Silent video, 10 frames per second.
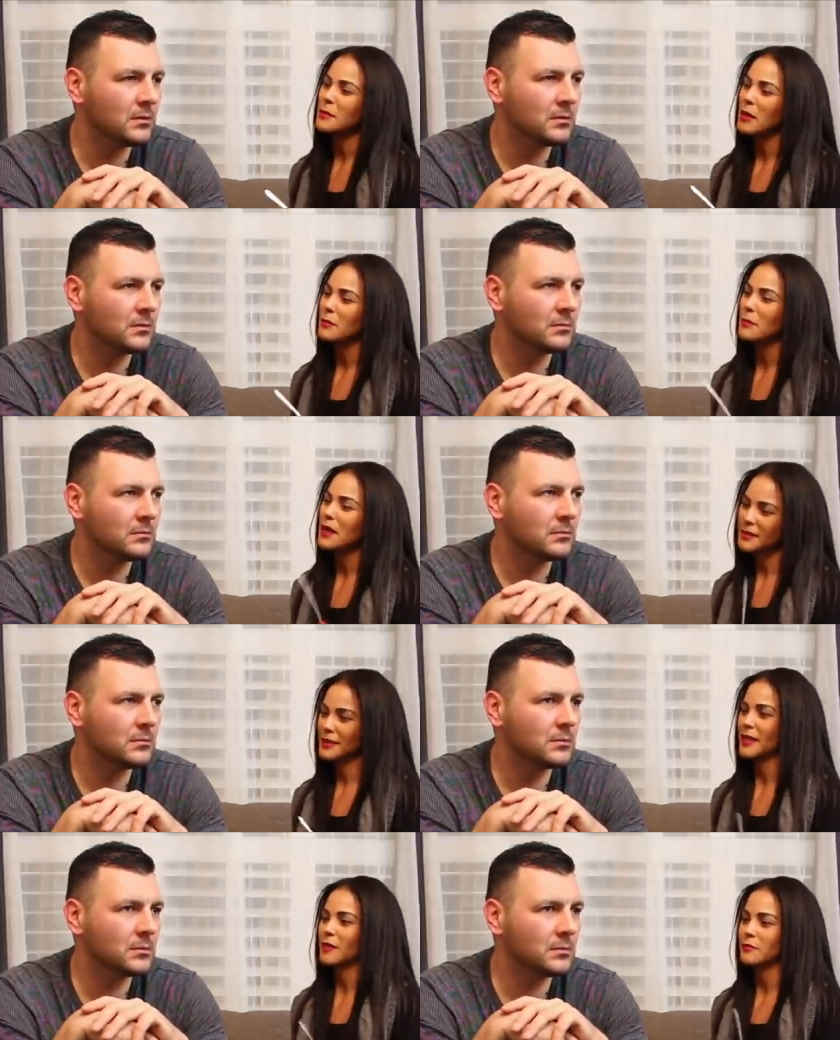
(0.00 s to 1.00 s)
Speaker 1: smell
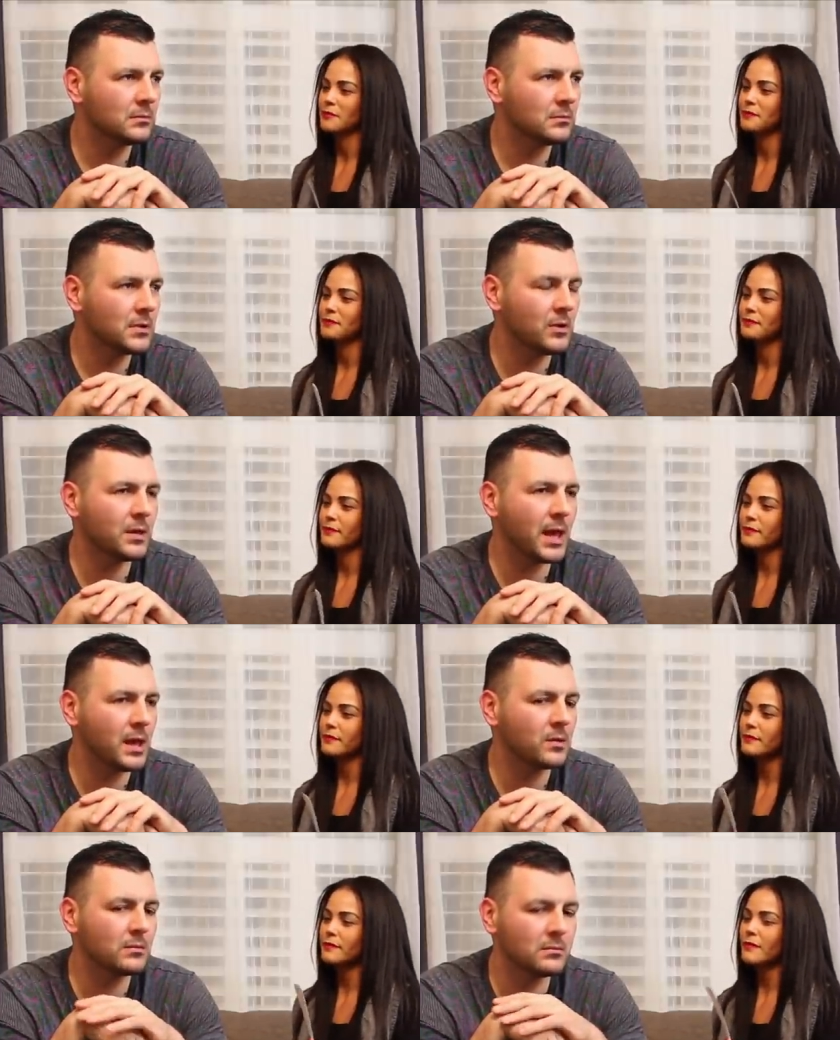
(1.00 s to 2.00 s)
musky.
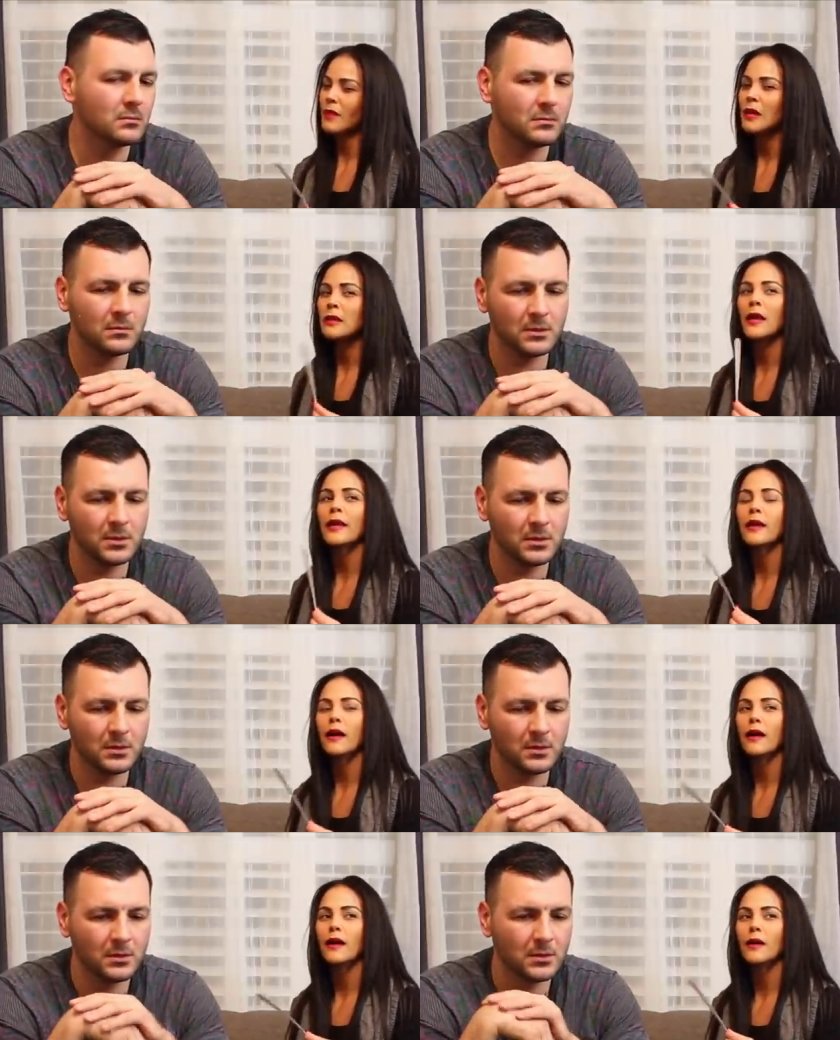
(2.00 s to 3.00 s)
Okay. Like
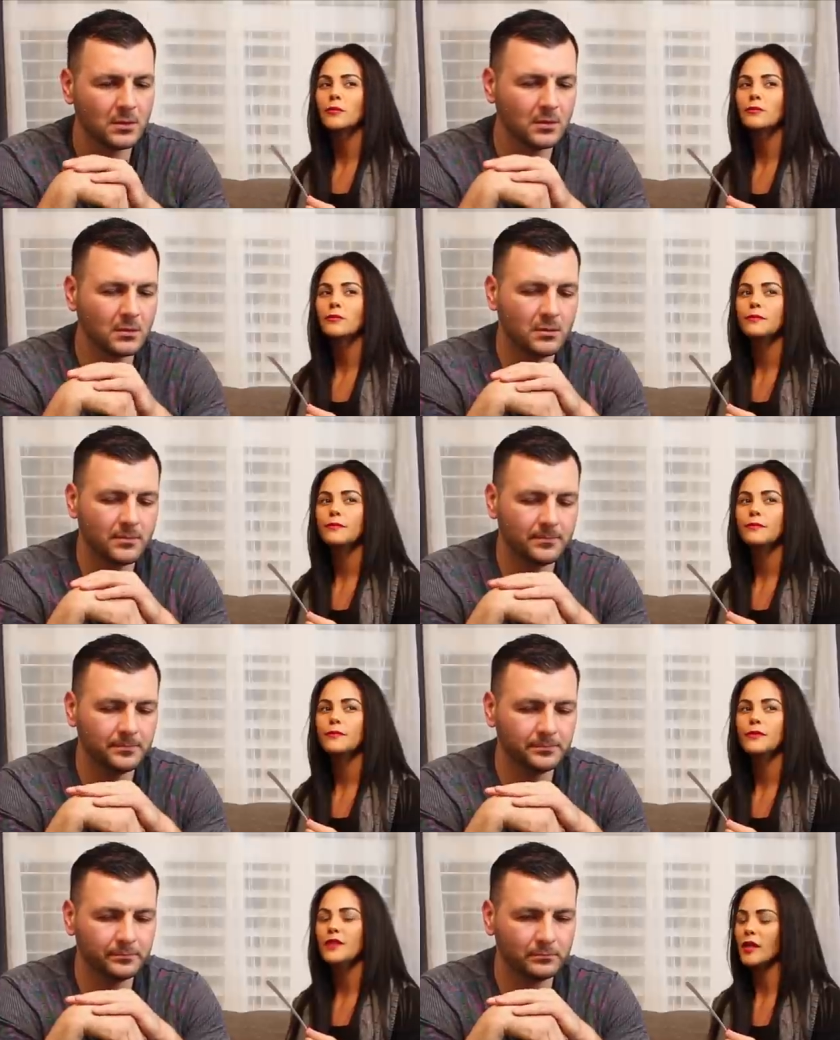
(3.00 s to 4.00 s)
a
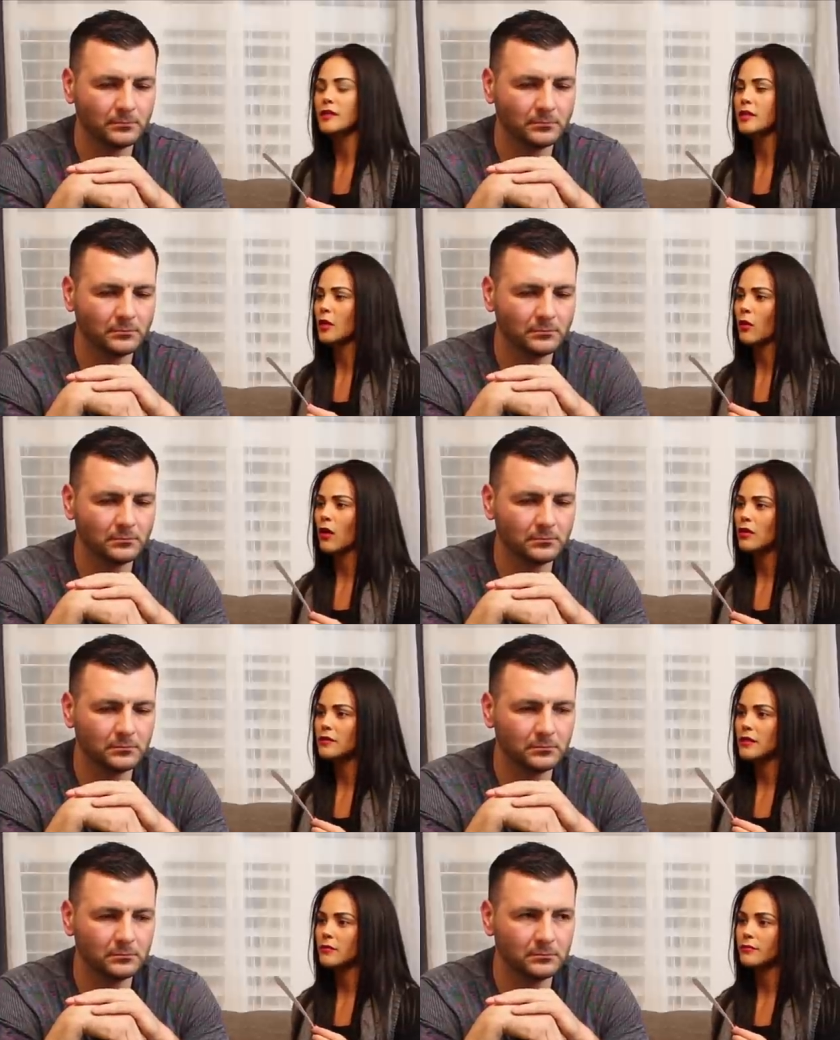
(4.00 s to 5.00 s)
dusty
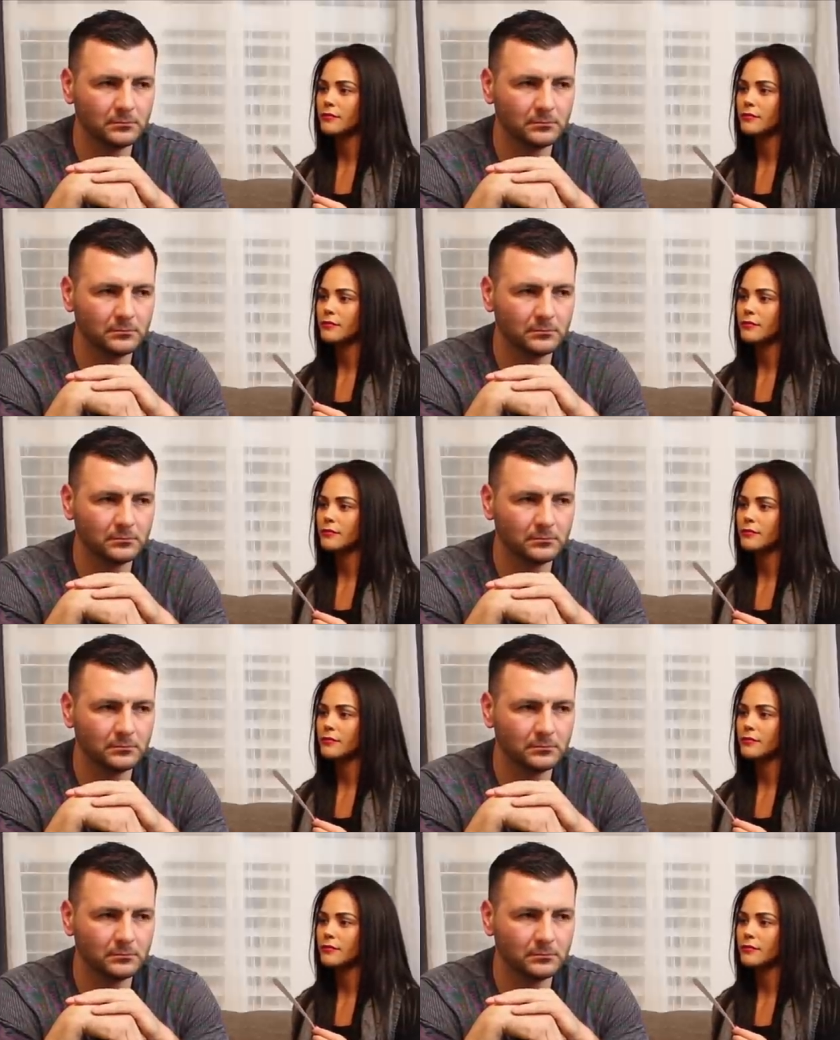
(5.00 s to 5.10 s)
closet.